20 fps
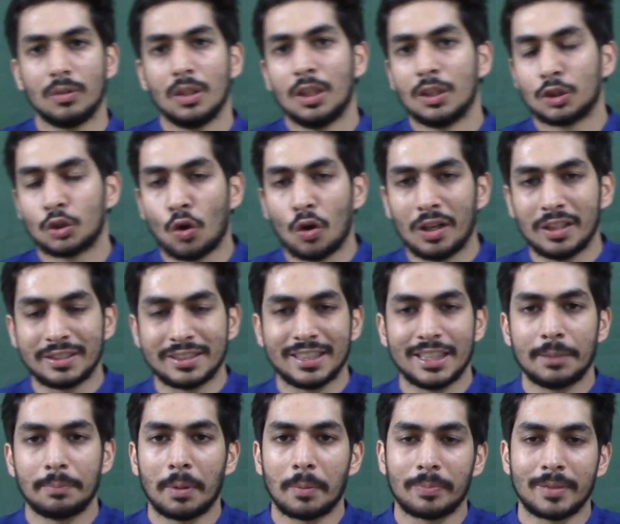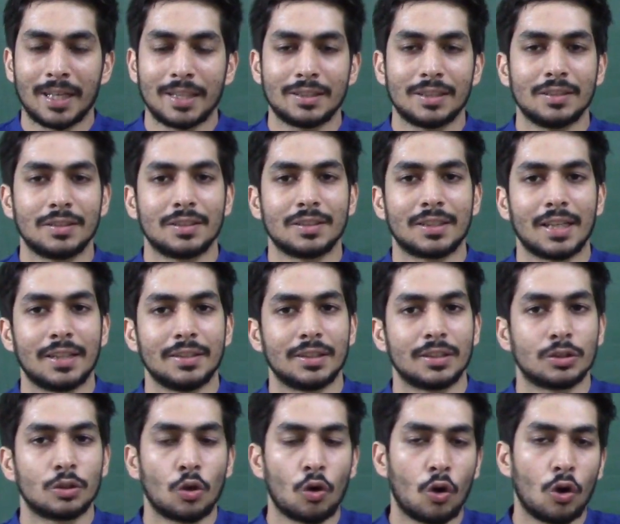solid state peptide synthesizer.
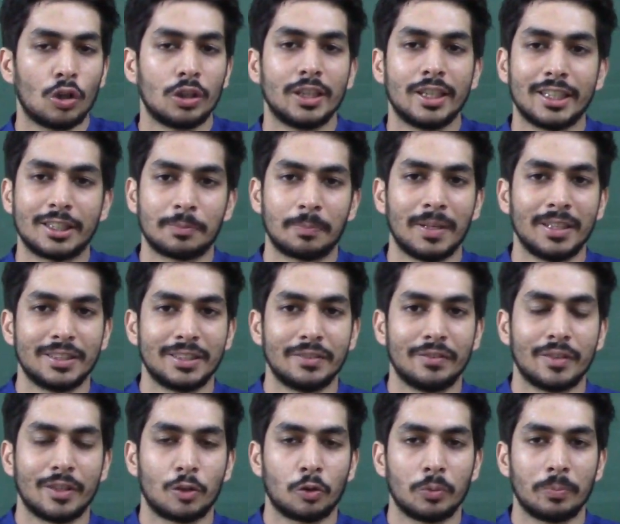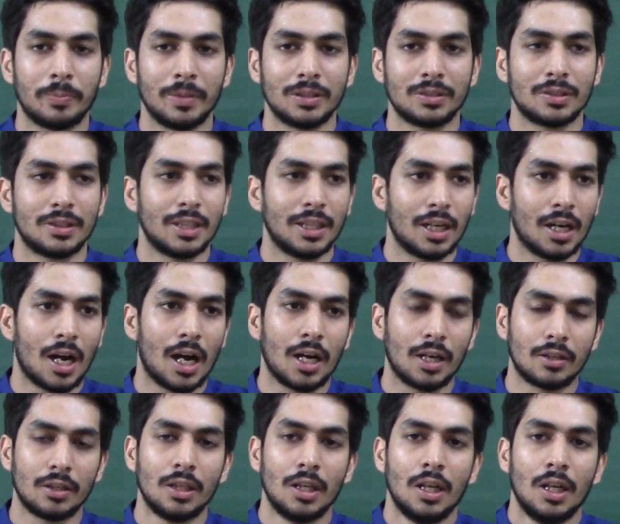So all the expensive equipments, they
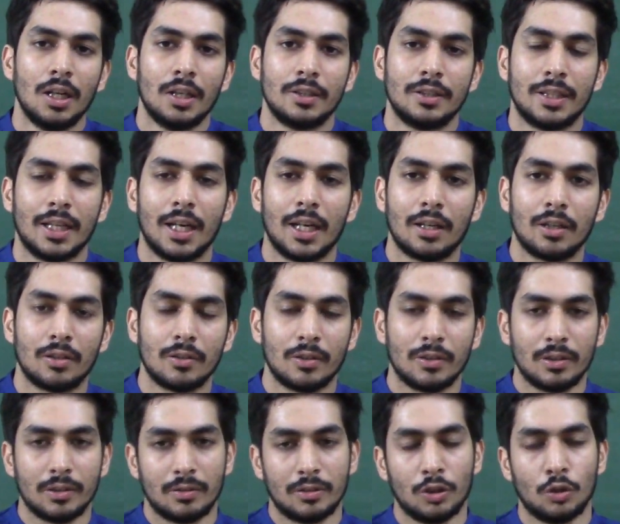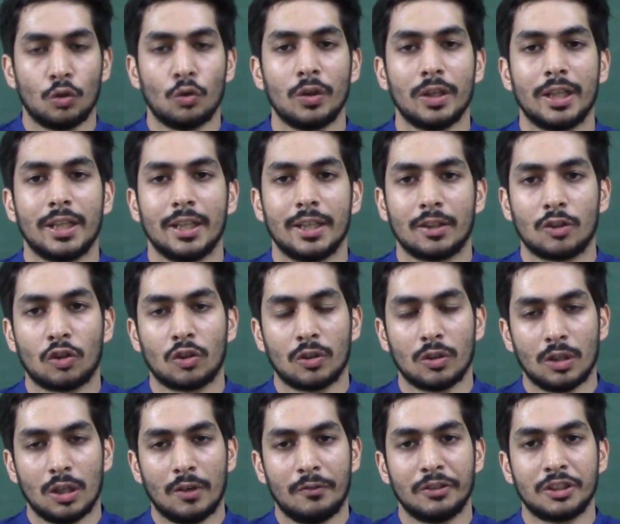are there,
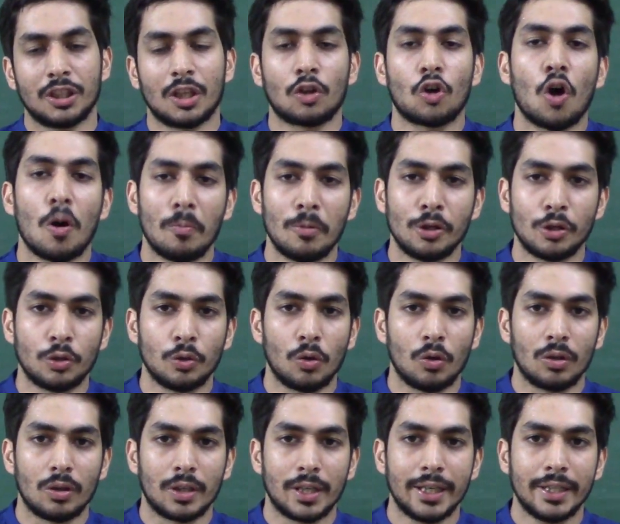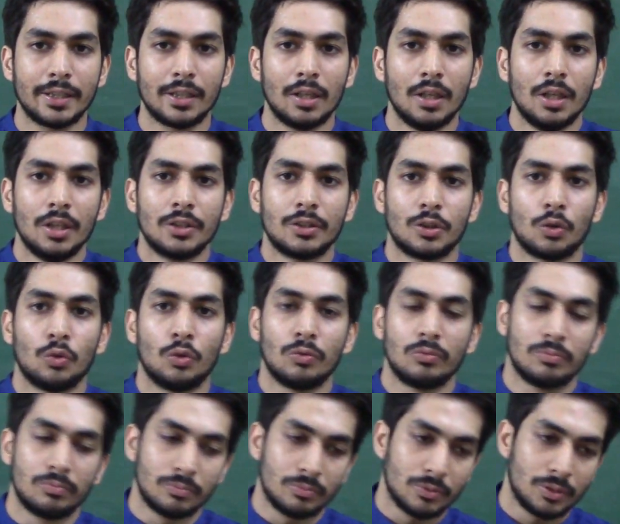which are common to all, right?
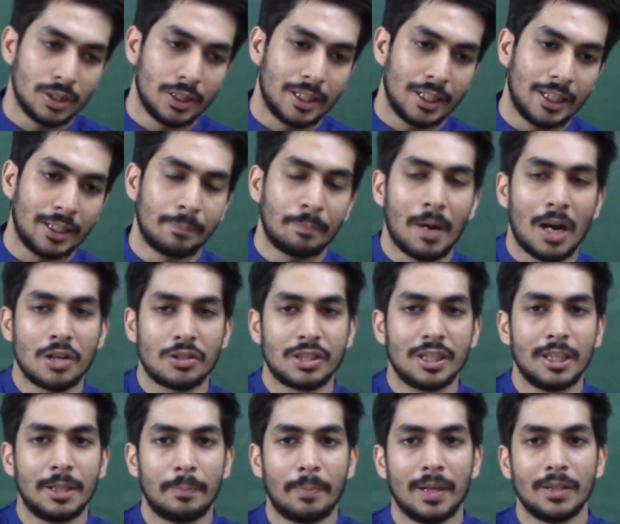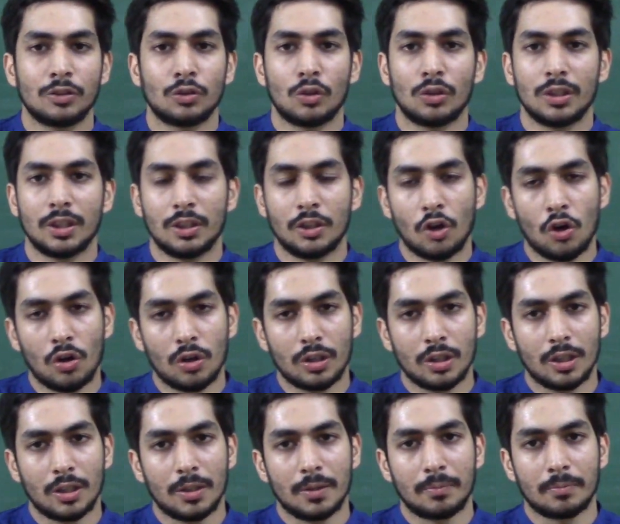So it partially depends on your
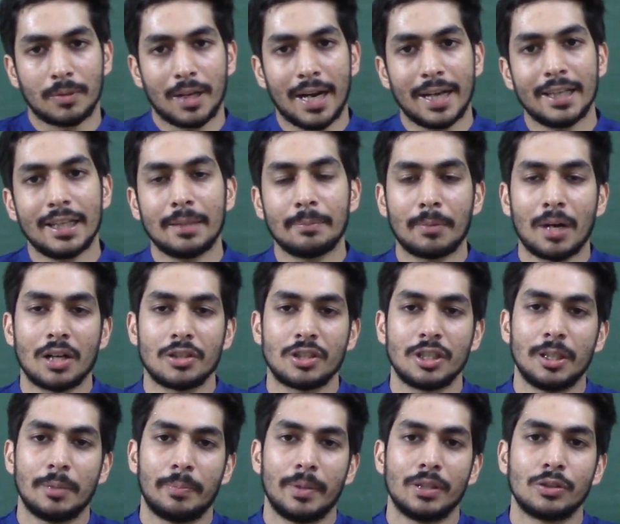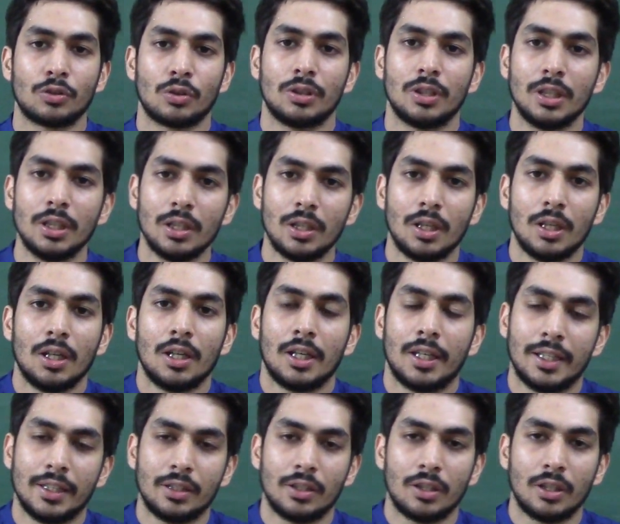guide, and partially depends on the
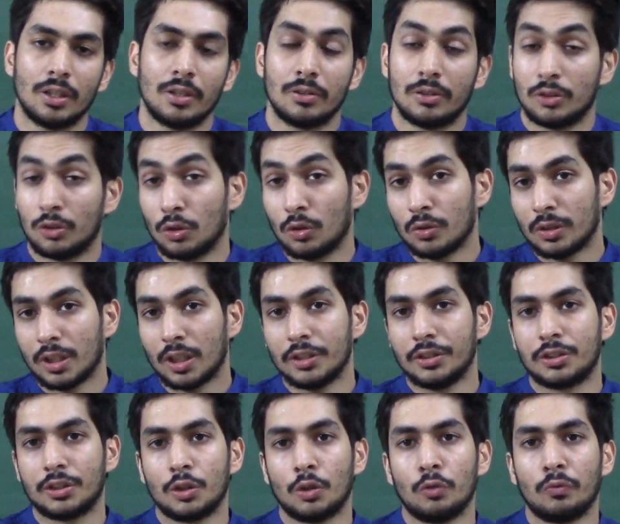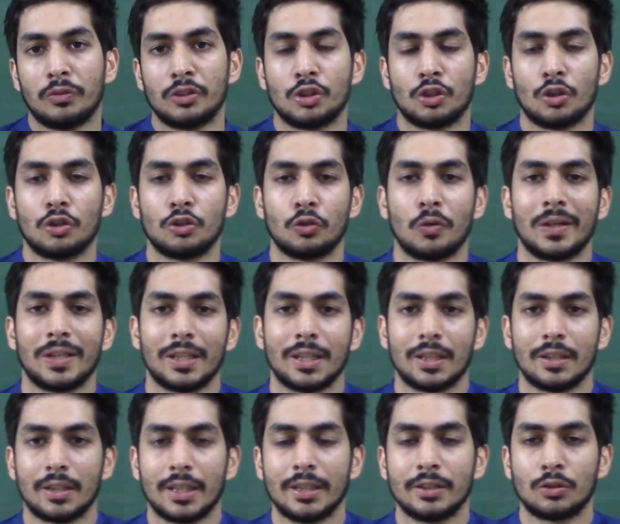institute which you're joining
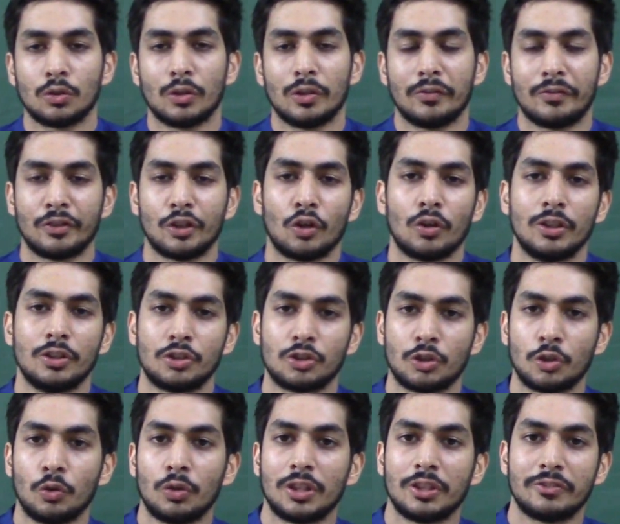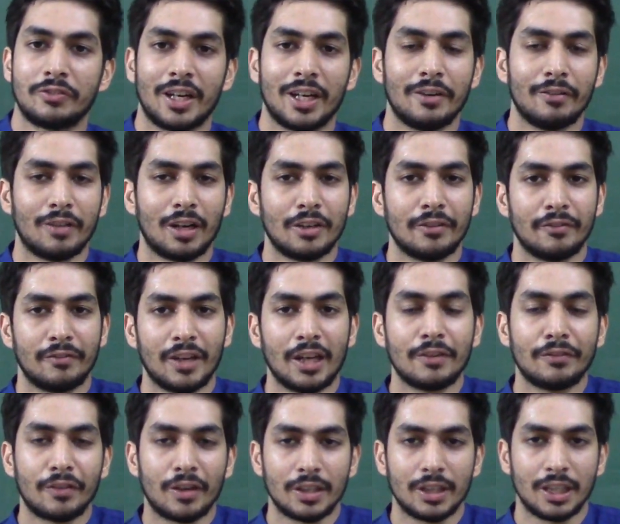in, right? So if your institute is very well
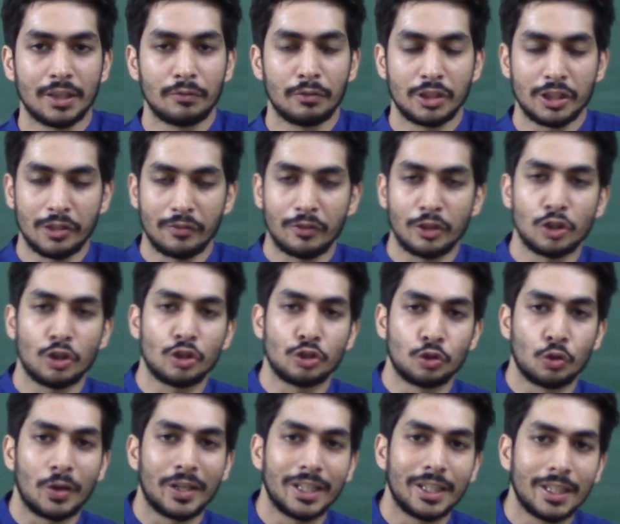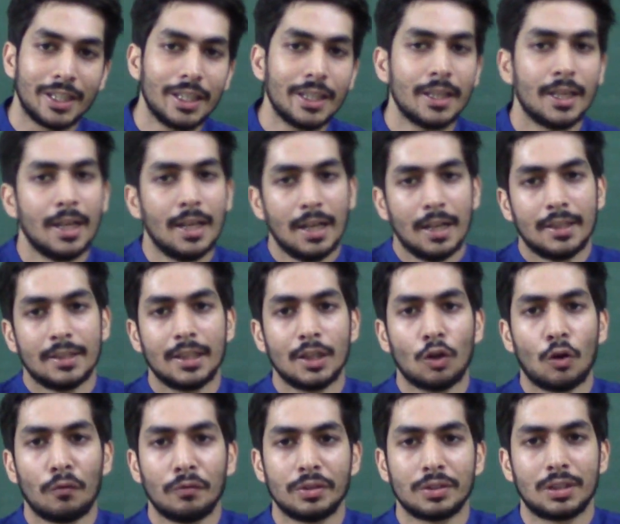funded, whichever you're joining in, then
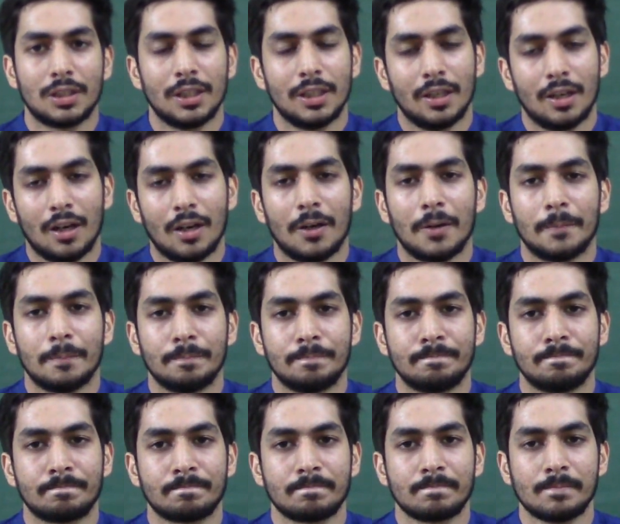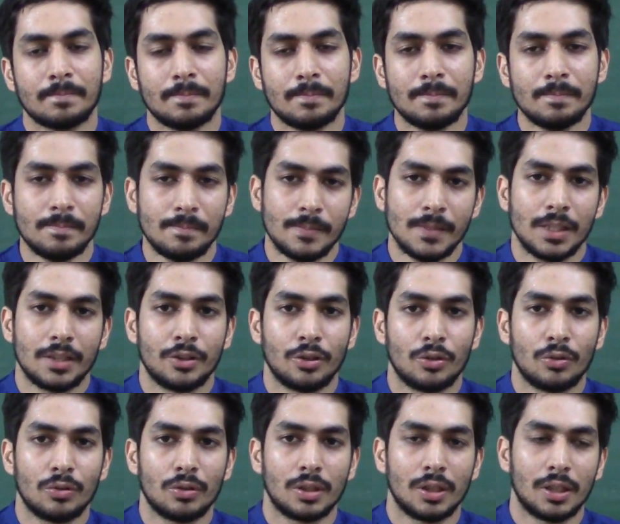obviously,
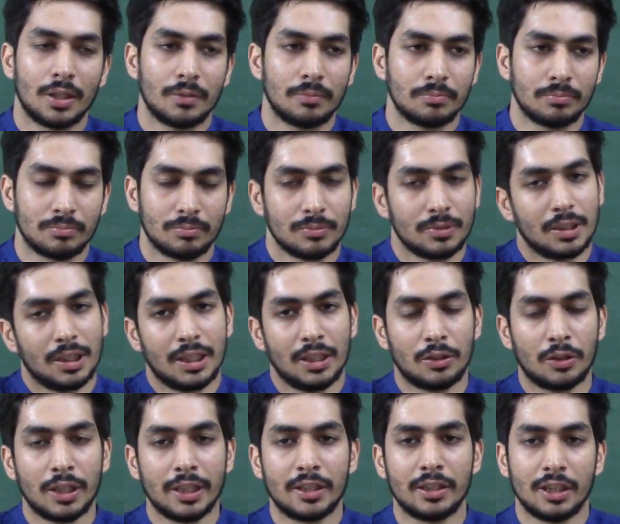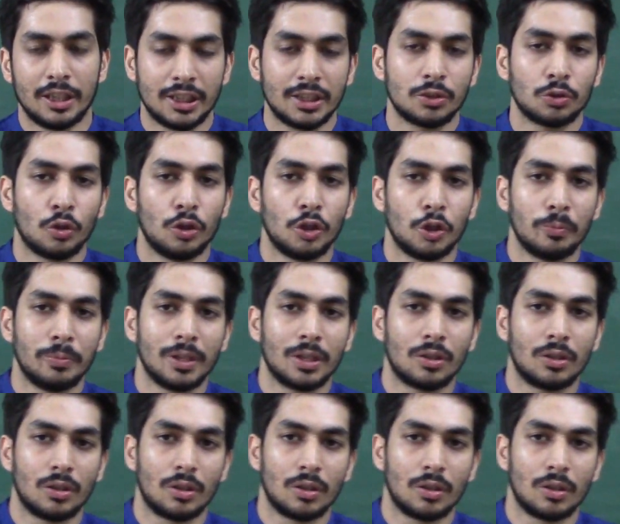it is going to be a